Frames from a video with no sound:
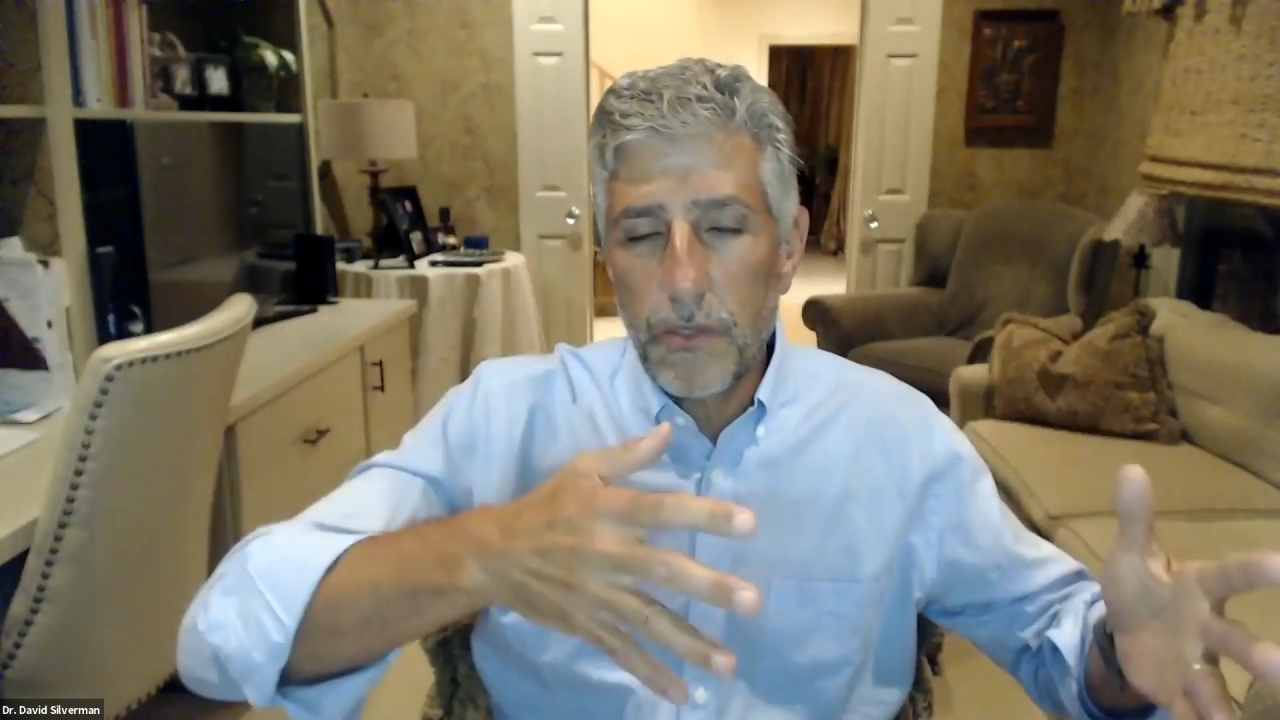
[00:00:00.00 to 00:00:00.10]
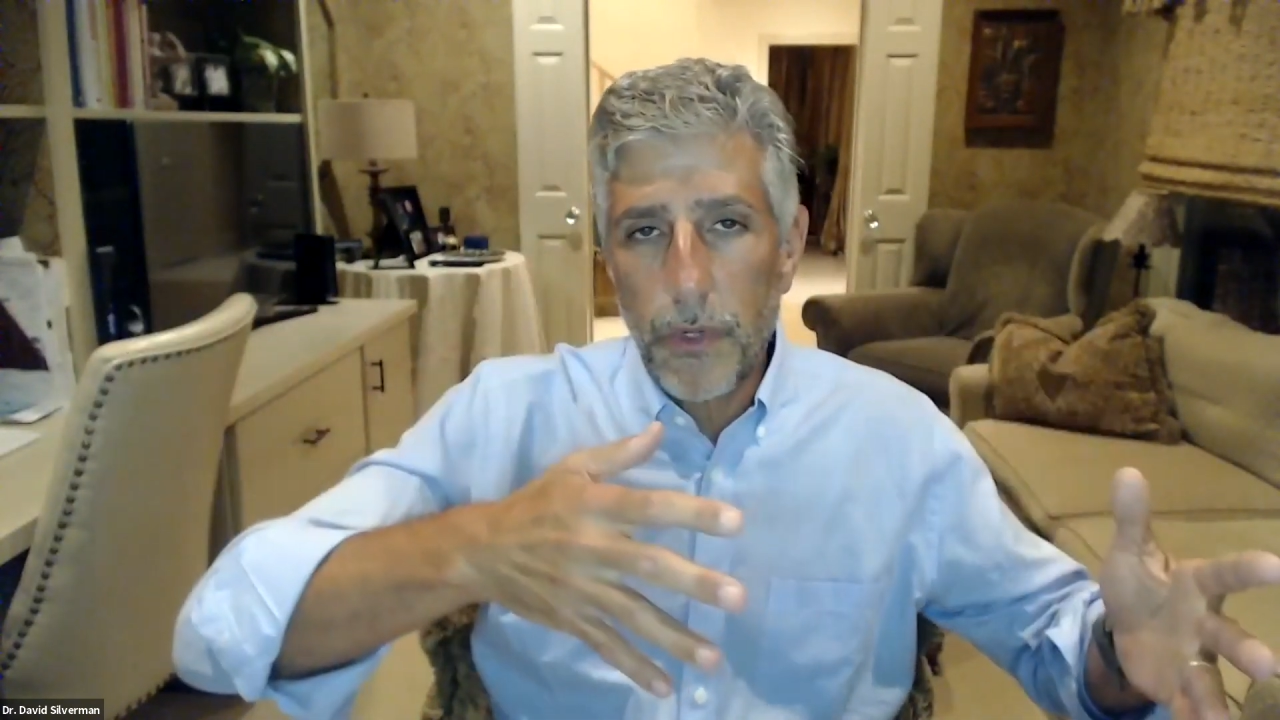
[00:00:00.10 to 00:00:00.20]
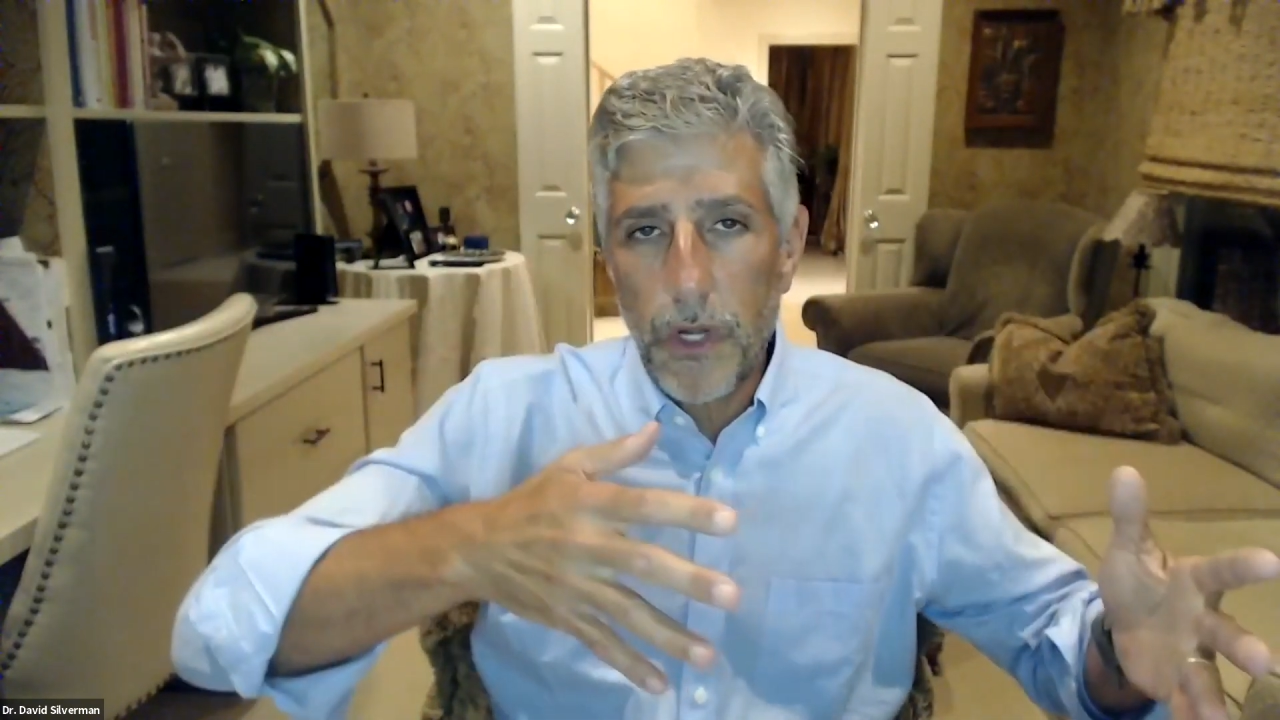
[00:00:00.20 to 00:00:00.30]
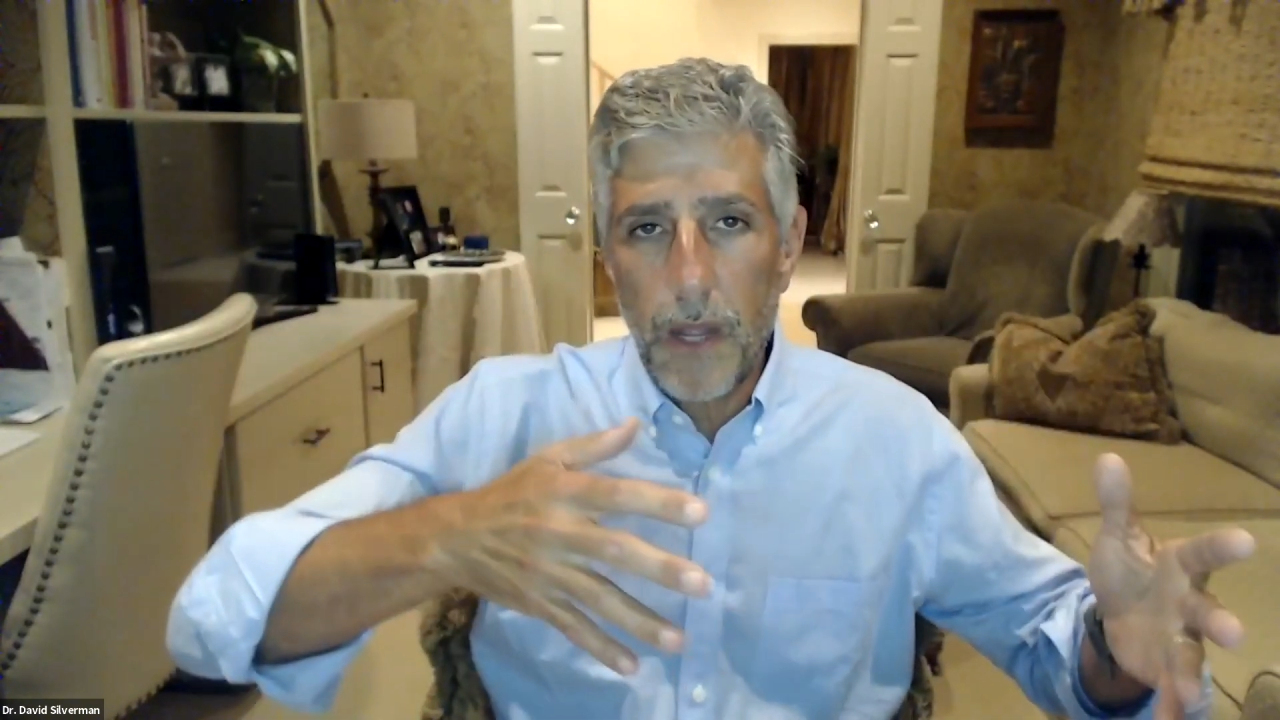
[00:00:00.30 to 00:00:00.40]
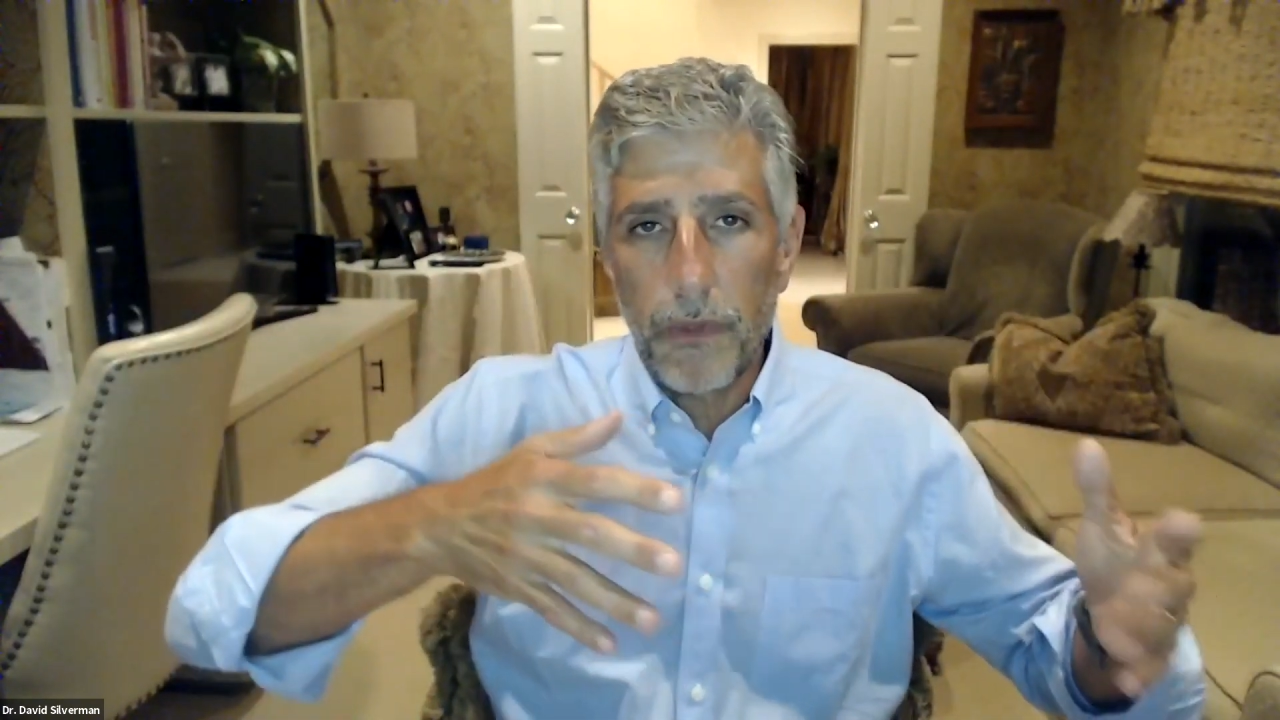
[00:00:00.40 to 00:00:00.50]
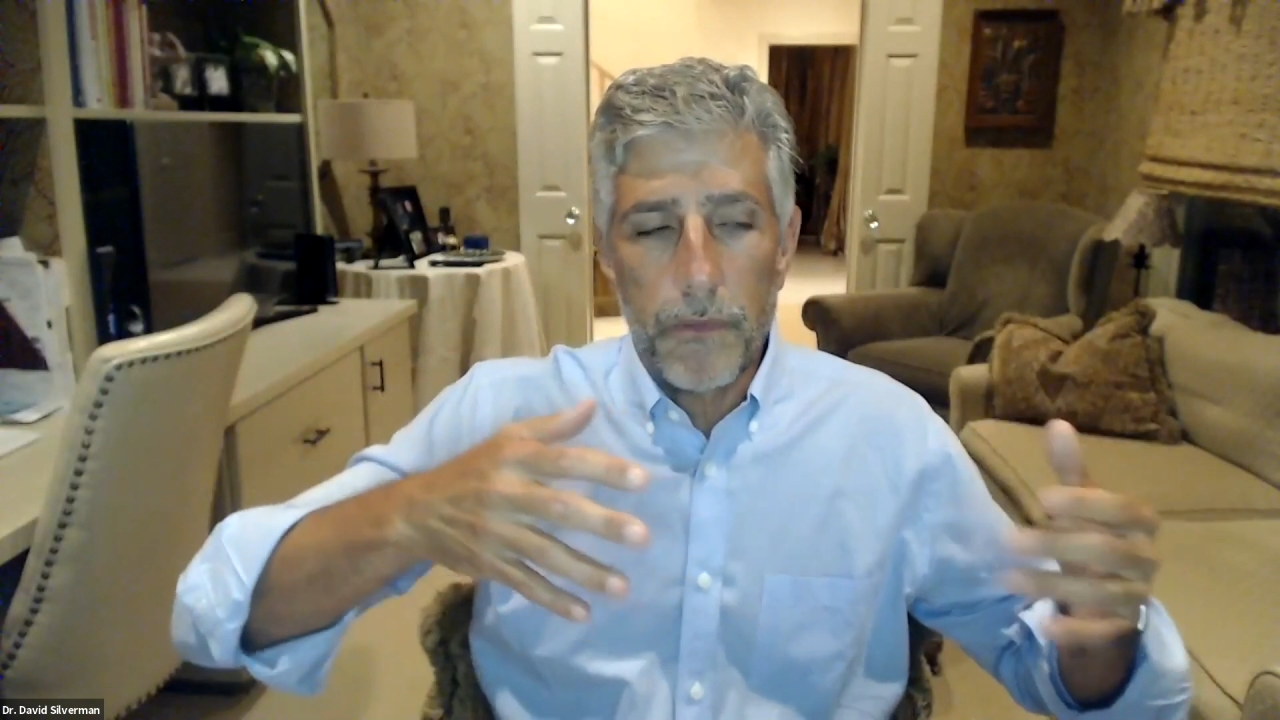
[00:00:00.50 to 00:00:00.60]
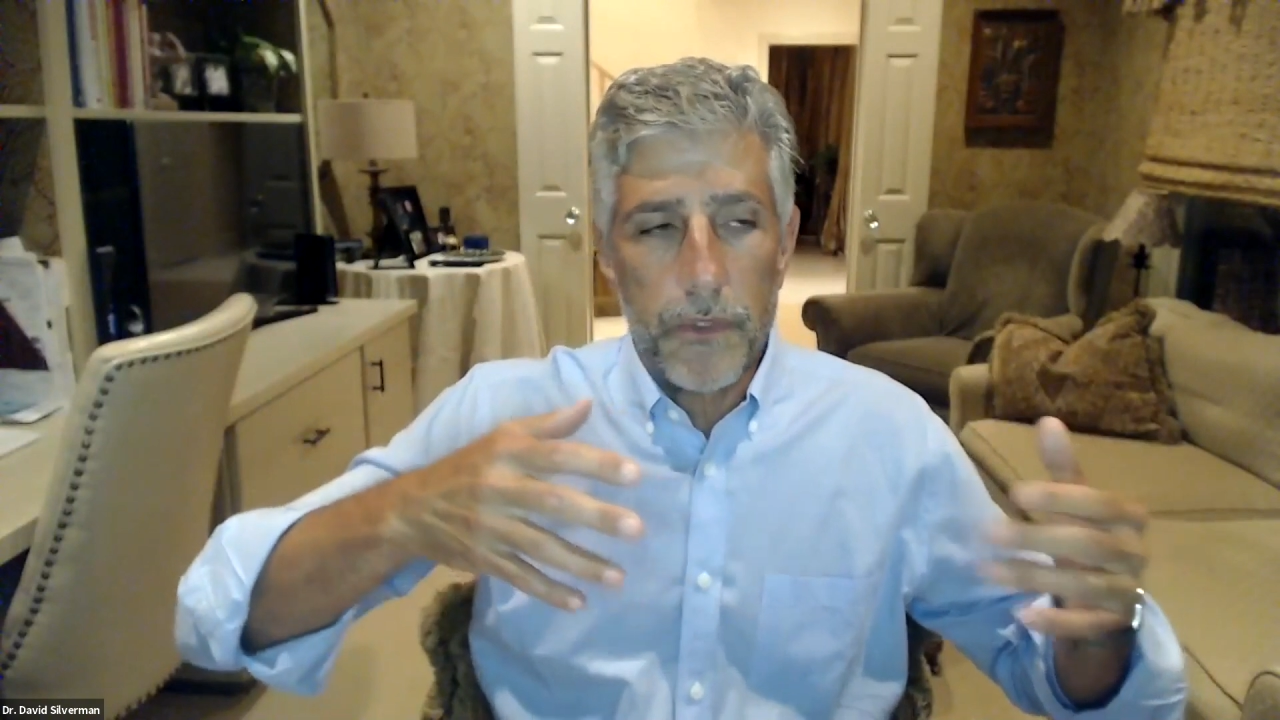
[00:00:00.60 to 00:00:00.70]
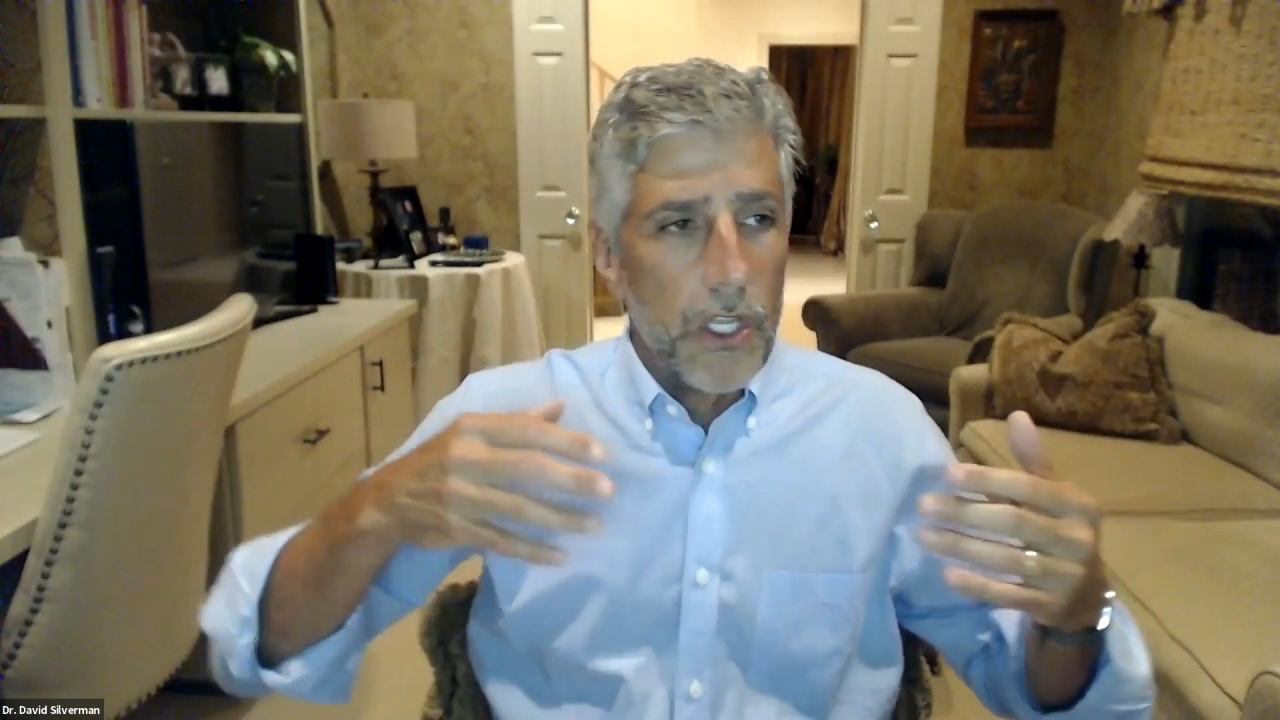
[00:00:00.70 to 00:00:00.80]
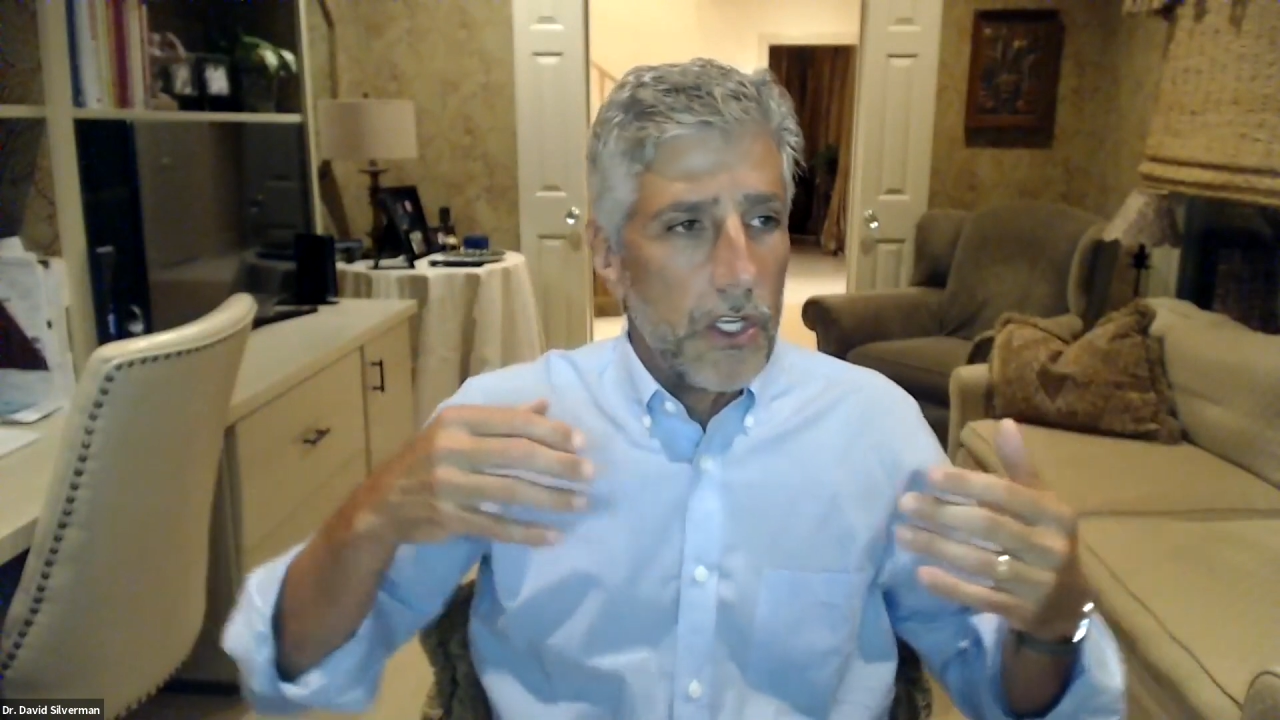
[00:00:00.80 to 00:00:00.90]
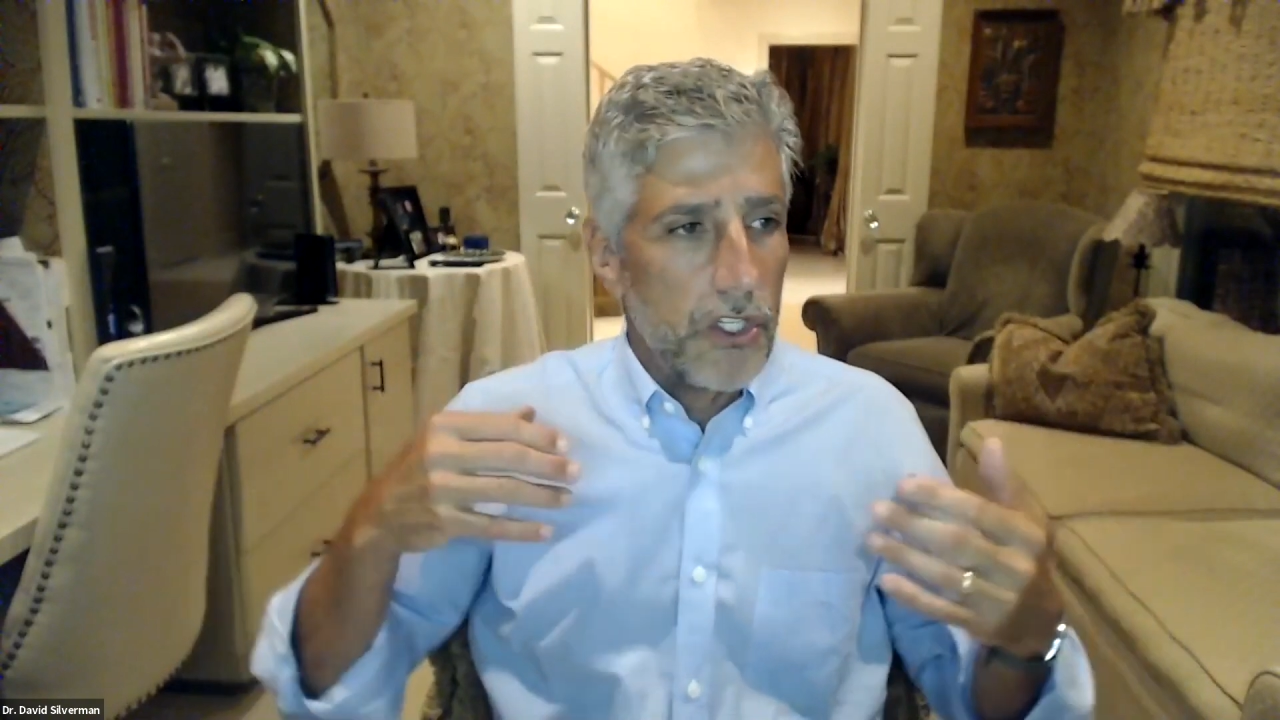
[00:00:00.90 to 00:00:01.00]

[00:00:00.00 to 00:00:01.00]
problems?